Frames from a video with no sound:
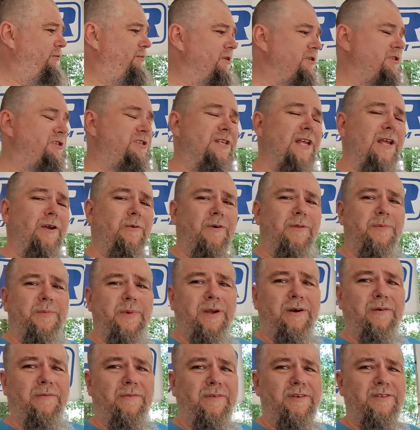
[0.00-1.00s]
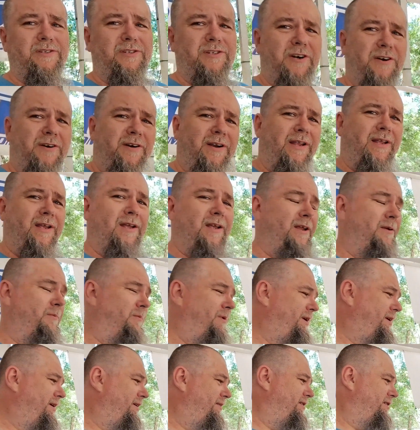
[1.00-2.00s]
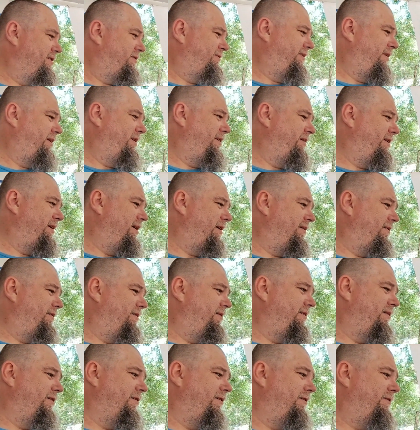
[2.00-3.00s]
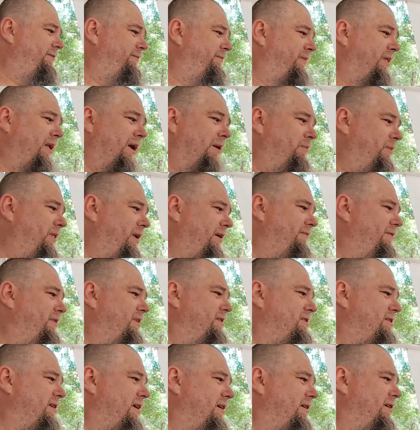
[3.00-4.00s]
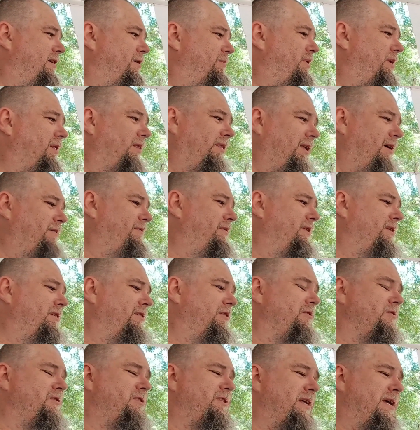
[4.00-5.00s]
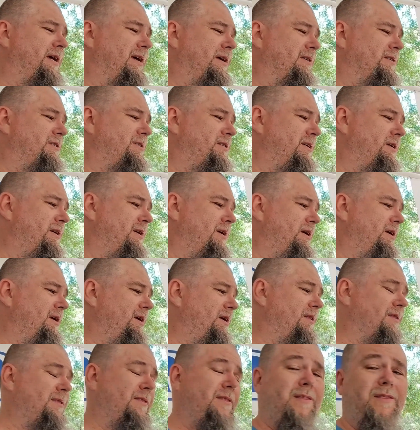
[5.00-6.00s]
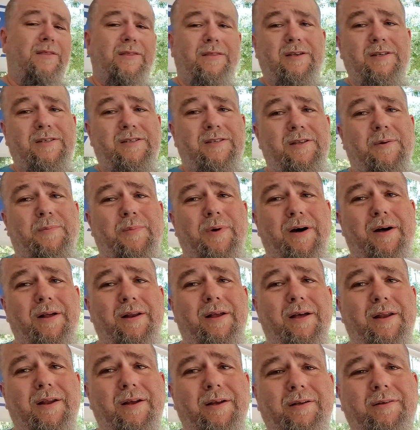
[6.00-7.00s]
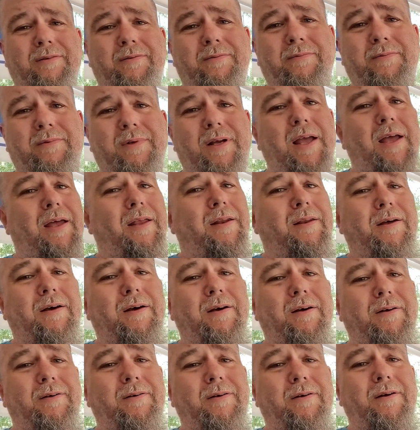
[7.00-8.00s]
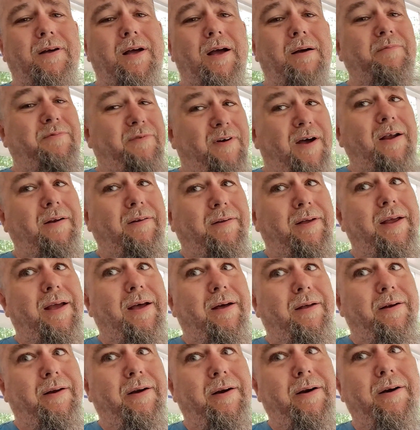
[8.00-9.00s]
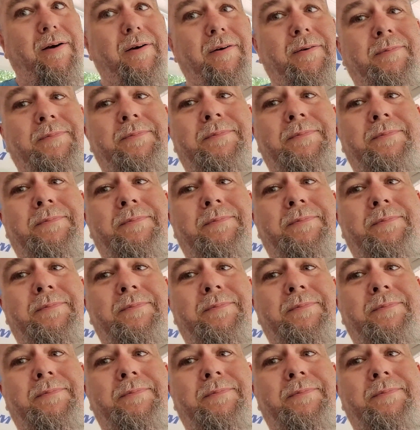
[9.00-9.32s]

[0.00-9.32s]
stay with me on this journey and we get this figured out. I'm loving the setup, loving the new stance. This is the Mod Addict, and I'm finally out of here.